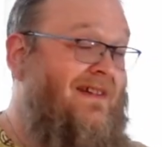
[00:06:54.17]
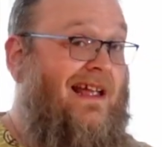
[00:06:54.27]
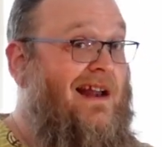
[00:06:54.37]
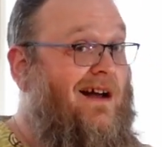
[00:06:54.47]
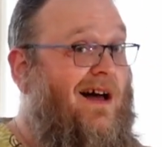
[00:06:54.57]

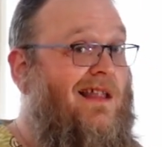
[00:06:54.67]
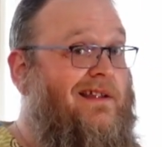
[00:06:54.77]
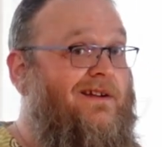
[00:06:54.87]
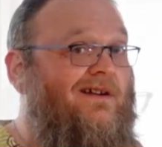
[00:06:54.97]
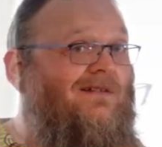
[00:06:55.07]
in a
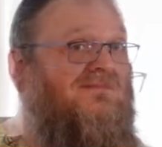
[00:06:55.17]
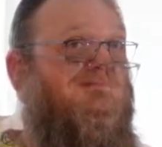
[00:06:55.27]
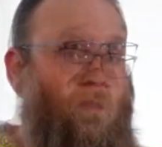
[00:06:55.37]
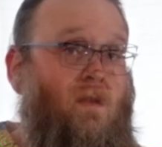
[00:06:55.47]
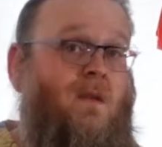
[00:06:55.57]
Hollander.
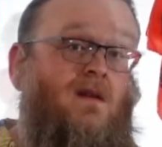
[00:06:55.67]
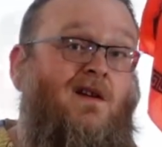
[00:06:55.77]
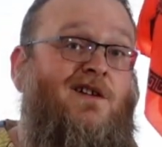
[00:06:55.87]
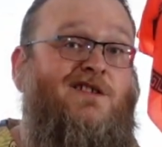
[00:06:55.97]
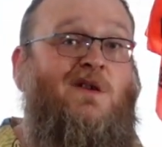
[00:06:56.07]

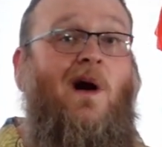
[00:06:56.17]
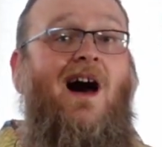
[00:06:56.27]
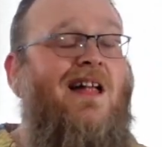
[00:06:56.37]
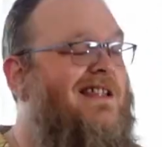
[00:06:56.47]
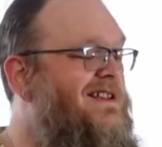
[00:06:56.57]
So
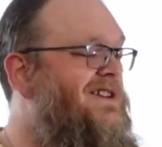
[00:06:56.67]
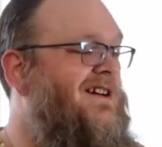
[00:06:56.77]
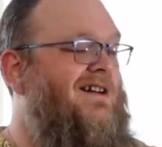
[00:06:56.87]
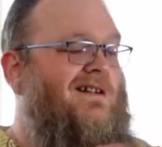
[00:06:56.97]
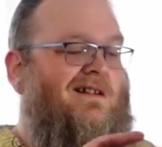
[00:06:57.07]

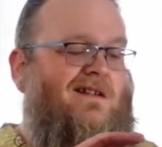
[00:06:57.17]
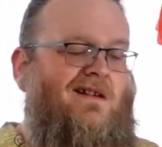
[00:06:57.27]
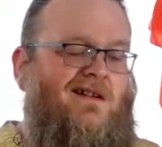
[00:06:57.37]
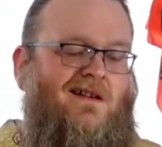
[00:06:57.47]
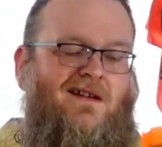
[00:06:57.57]
Hollander
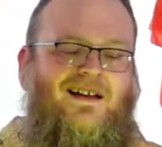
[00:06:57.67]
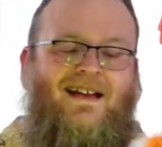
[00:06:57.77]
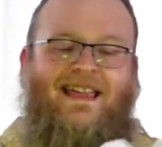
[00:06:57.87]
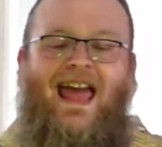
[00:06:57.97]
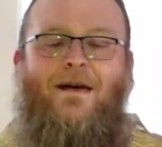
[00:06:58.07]

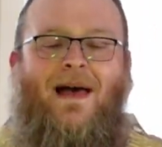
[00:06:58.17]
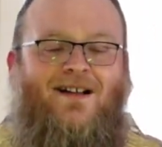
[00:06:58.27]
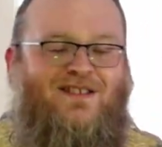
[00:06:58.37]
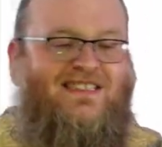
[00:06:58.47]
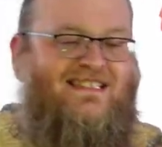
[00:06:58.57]
came
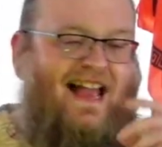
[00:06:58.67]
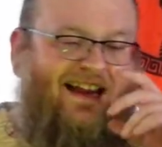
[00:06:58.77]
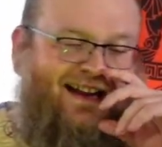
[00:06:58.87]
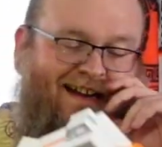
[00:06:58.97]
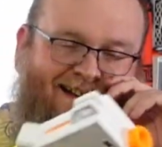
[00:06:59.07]
out
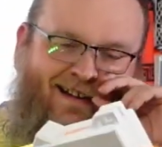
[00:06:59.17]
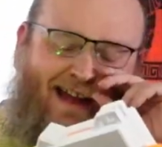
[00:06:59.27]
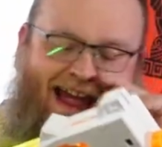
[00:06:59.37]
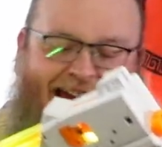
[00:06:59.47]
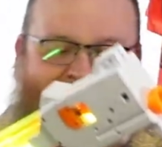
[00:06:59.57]
second.
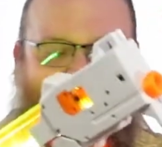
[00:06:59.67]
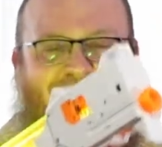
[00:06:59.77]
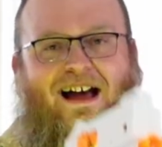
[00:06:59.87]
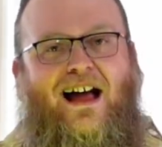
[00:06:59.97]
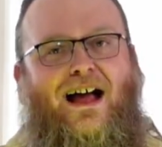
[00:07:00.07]

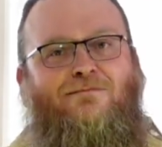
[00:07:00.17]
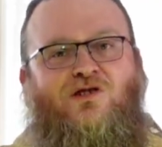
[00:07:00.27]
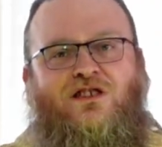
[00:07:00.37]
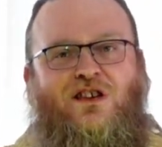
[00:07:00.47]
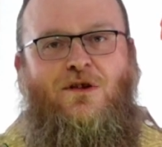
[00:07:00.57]
And I'm
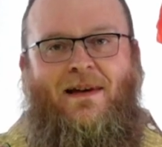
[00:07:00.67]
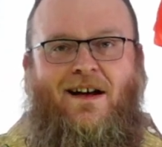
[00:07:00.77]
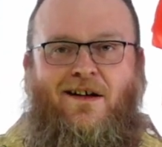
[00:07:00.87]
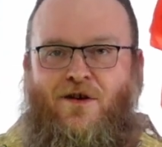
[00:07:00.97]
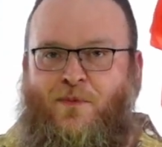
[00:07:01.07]
just be
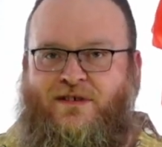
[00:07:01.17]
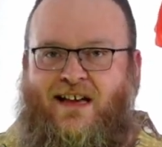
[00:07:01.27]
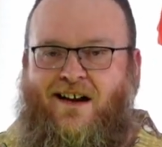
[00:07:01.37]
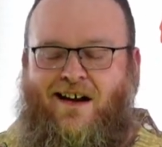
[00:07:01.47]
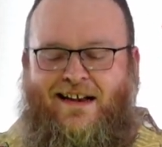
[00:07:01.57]

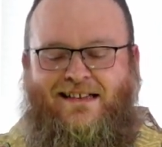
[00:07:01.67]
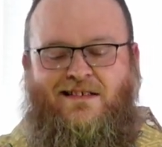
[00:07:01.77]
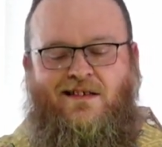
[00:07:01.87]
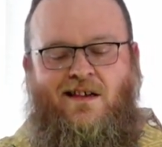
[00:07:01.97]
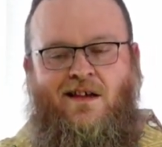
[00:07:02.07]
100%
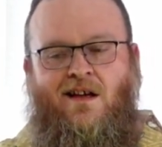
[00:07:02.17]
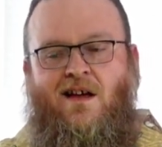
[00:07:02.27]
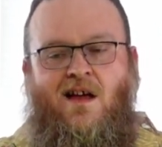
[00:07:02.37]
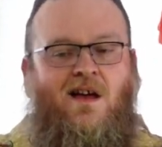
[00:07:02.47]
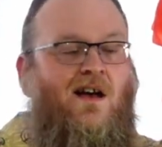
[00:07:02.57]
honest.
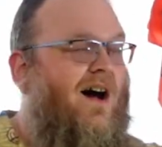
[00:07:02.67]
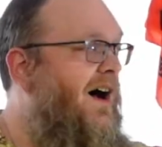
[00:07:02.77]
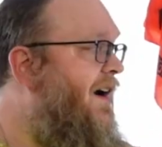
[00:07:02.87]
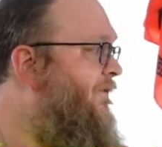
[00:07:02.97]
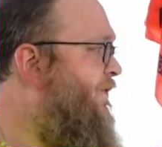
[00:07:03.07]

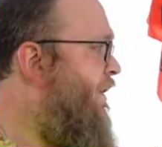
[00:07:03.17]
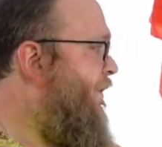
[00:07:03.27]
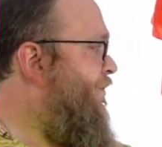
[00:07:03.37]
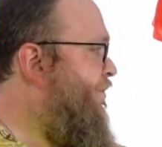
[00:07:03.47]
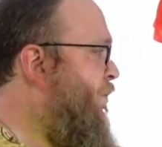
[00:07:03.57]
Of the
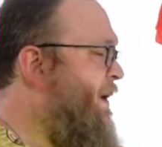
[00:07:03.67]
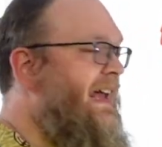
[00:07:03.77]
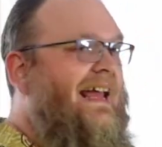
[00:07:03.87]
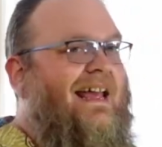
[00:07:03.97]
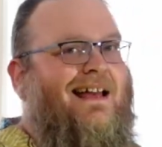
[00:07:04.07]

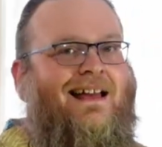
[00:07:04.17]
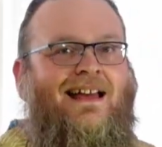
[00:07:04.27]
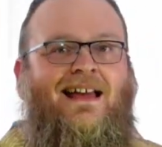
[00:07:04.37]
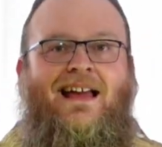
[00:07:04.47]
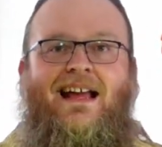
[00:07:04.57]
three,
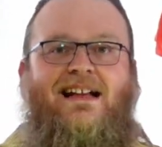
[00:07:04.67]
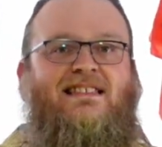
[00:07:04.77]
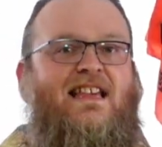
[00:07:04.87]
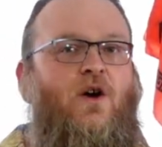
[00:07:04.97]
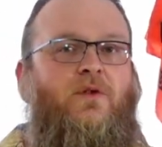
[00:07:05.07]
is
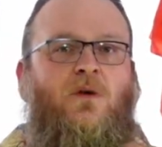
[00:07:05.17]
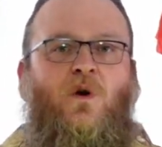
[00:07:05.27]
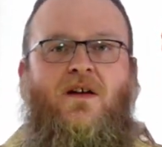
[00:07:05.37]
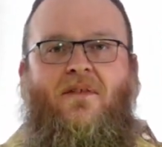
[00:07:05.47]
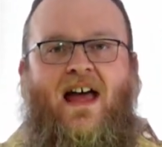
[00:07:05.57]
the only
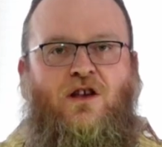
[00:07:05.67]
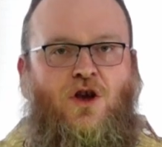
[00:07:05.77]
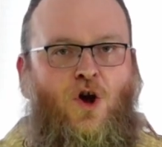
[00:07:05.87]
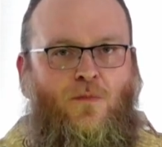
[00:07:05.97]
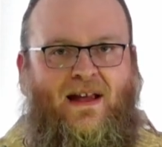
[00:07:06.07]
one I've had
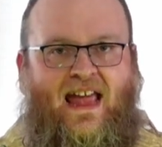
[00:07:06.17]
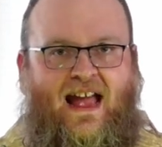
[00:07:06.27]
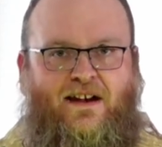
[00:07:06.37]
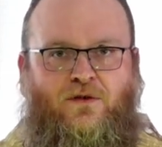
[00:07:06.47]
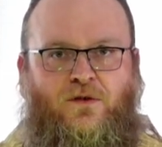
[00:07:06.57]
no
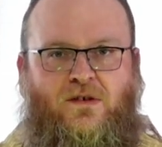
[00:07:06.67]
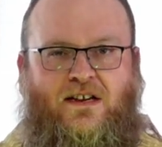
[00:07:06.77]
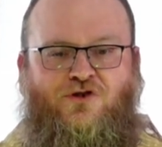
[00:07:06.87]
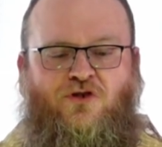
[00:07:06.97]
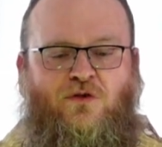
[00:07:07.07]
mechanical
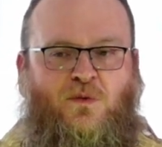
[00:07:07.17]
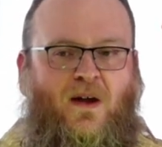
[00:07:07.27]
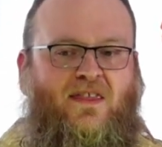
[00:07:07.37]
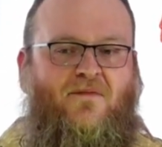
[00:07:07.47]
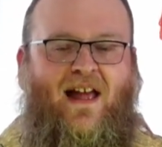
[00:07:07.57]
issues
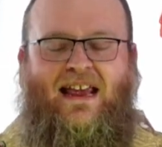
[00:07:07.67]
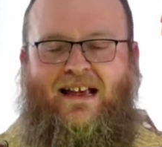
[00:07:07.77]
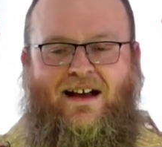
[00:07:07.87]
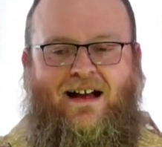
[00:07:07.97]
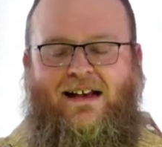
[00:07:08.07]
with of any
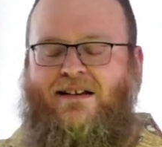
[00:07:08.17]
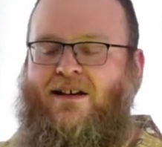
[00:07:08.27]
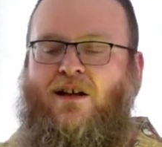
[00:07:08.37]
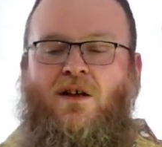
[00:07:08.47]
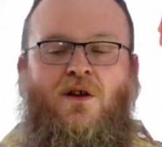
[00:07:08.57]
kind.
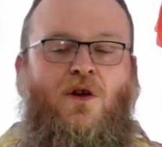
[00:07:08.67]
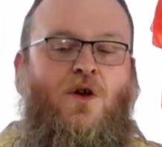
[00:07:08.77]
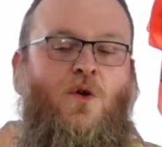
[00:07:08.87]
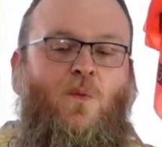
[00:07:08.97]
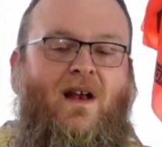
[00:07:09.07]

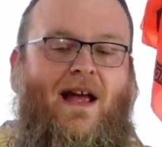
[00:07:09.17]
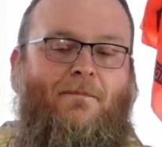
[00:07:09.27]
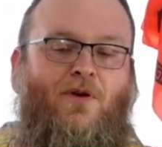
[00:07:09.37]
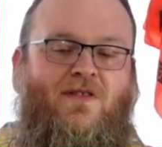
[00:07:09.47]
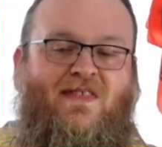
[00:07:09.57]
When I
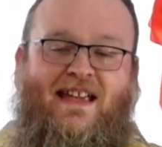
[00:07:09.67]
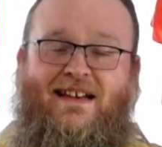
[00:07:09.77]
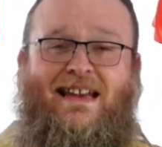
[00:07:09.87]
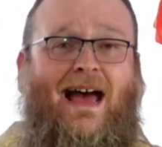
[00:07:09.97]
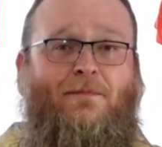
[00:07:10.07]
put the
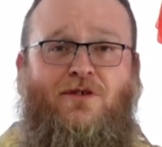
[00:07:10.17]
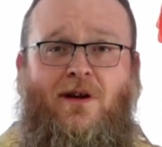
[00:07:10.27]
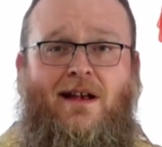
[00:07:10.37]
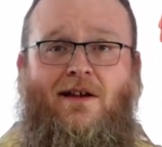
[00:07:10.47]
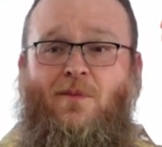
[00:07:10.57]
adapter
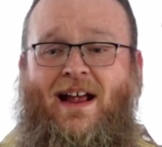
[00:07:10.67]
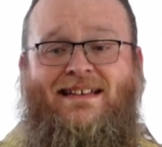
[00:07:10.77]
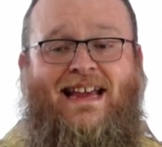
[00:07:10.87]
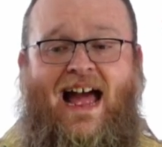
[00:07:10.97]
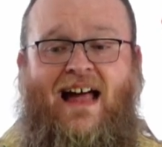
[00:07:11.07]
in and ran
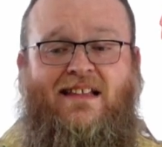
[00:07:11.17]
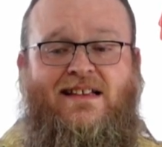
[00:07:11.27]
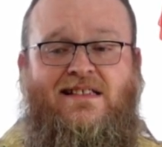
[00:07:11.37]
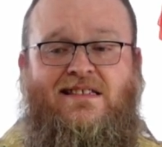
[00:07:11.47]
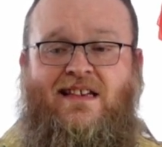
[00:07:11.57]

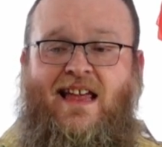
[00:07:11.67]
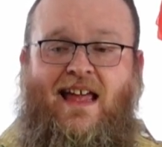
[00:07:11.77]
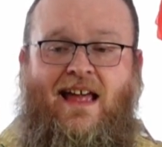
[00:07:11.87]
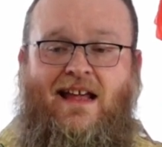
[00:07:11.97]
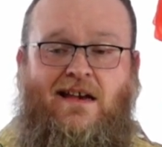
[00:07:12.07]
Talons
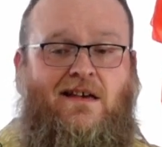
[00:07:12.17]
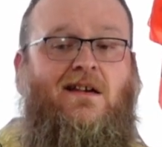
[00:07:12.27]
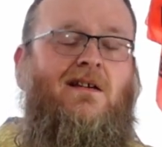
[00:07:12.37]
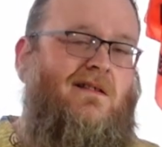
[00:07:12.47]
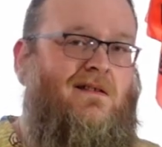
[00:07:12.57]
in
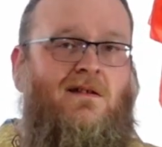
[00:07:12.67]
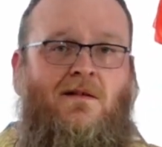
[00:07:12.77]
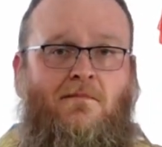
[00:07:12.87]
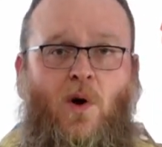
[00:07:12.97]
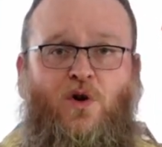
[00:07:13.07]

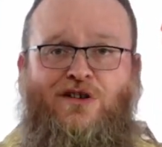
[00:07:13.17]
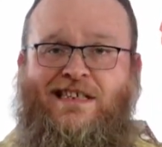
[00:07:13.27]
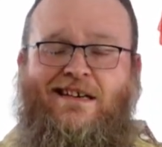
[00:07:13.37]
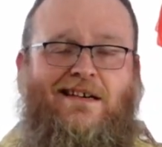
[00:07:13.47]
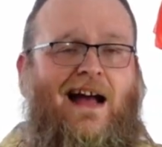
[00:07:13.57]

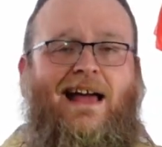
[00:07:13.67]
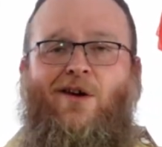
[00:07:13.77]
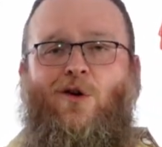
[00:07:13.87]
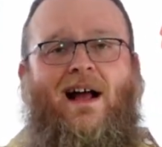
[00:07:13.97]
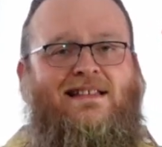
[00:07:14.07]
Motortier, I had
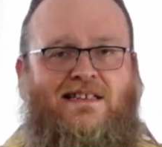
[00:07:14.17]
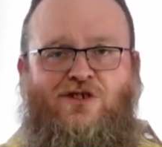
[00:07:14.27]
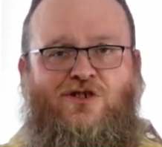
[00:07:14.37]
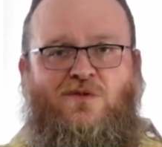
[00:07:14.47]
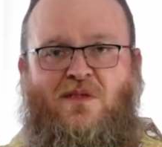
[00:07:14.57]
all kinds of
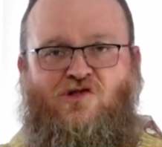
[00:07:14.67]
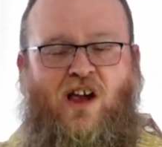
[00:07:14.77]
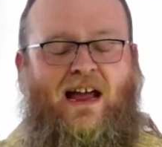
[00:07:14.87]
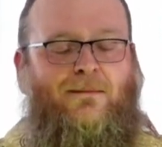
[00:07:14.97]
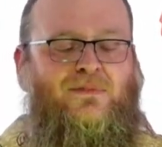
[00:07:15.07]
issues with
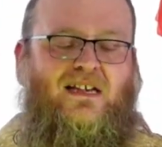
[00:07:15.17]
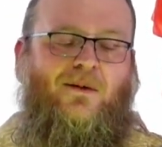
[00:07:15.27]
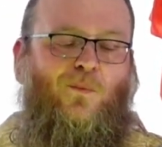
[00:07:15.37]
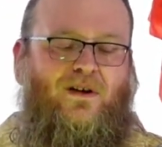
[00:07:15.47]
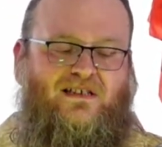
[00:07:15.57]
jams.
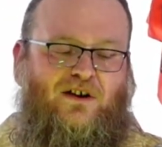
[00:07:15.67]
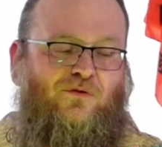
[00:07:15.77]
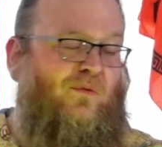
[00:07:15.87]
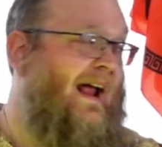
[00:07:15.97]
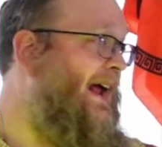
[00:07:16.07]
It wasn't
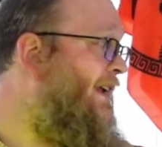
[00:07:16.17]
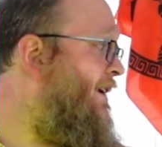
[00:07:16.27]
great.